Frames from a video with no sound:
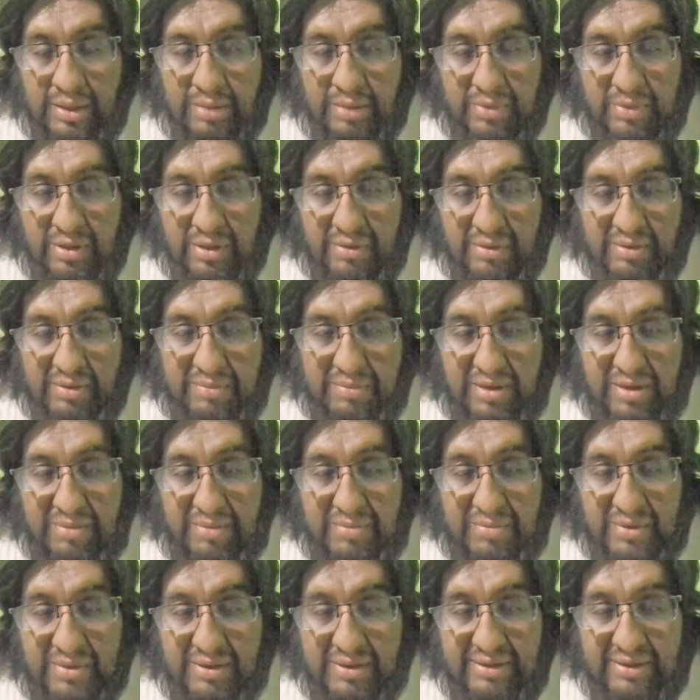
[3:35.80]
But
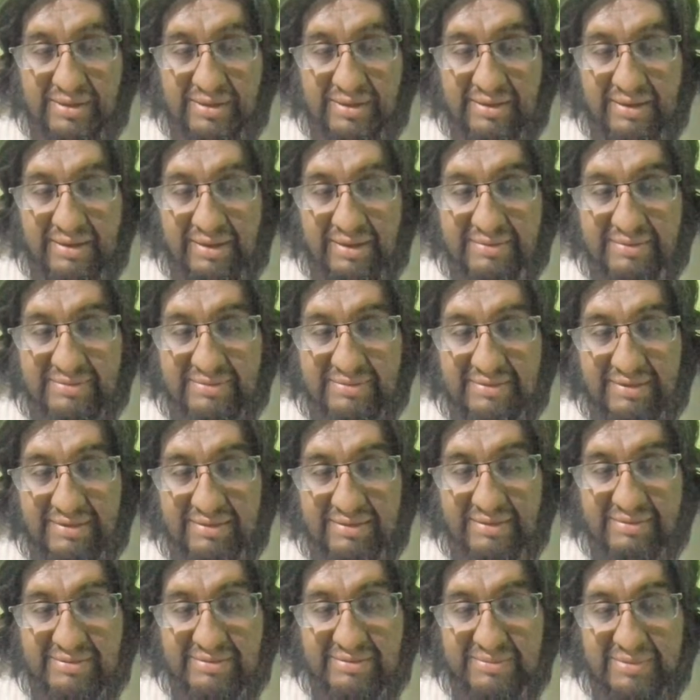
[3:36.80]
remember that
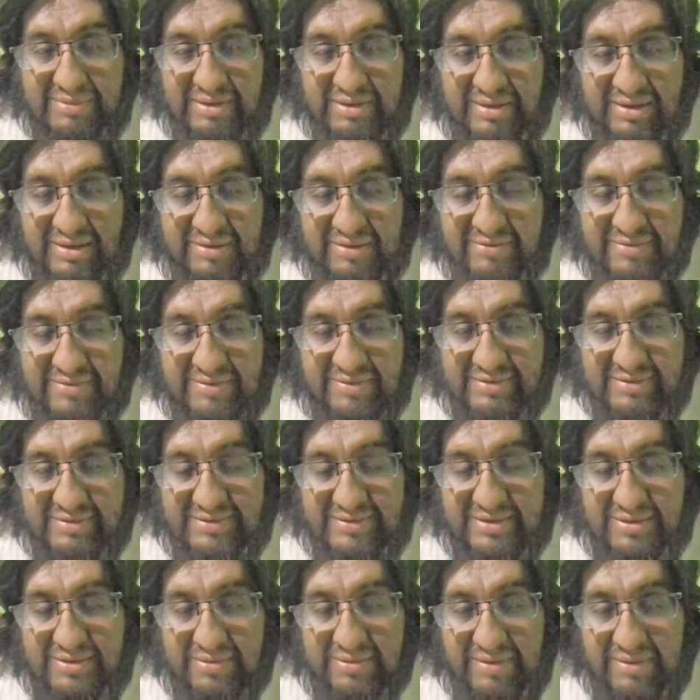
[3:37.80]
hexadecimal has
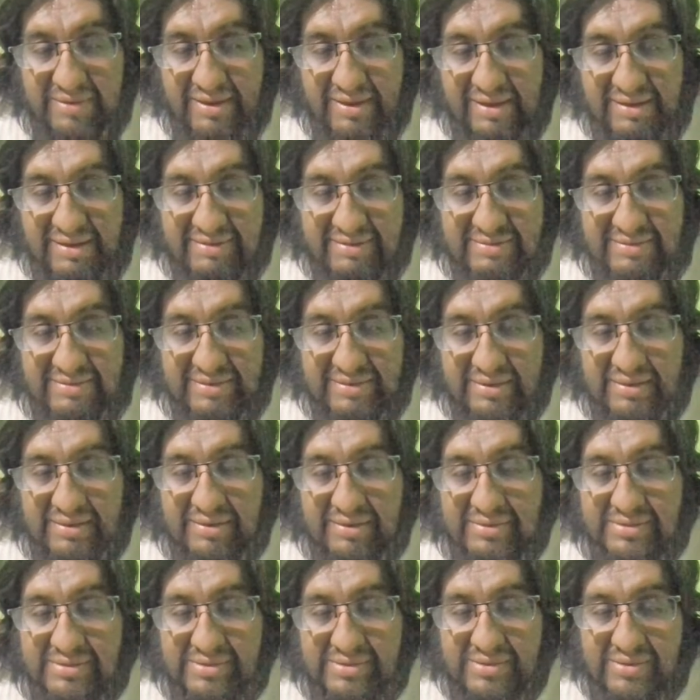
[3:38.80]
0x,
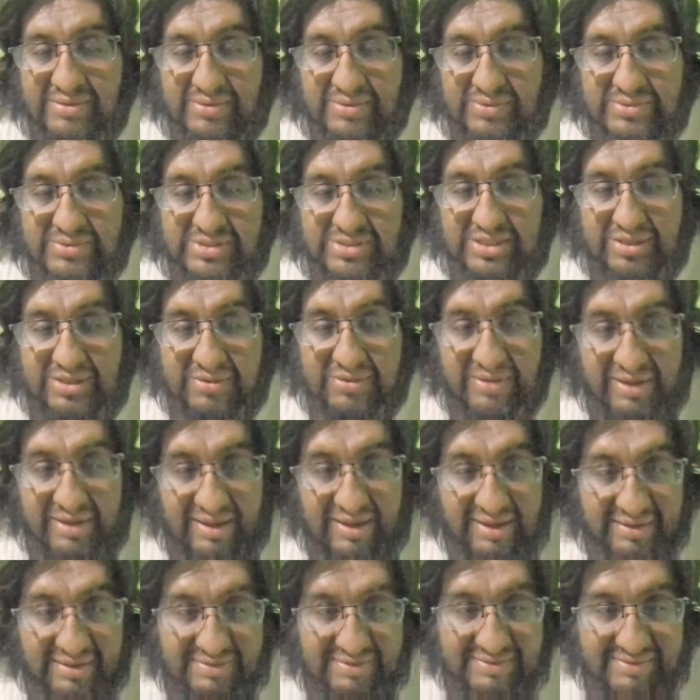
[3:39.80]
so
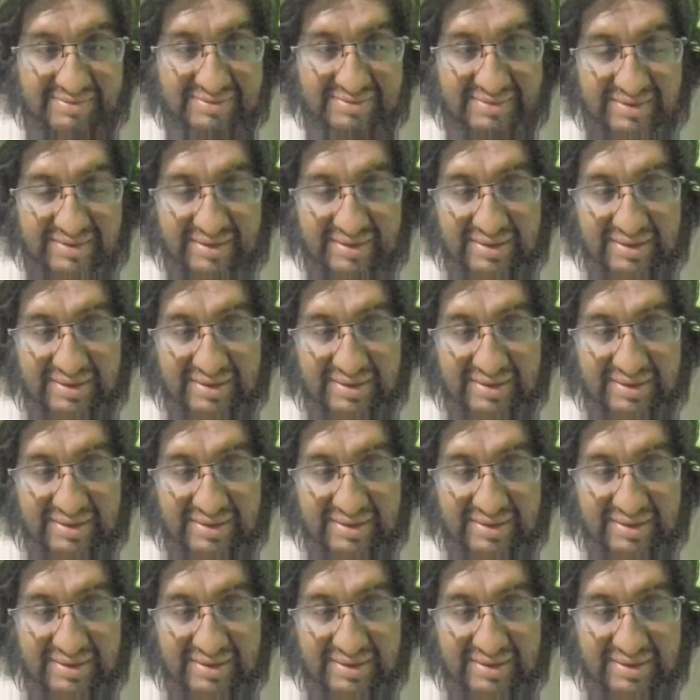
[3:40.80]
0x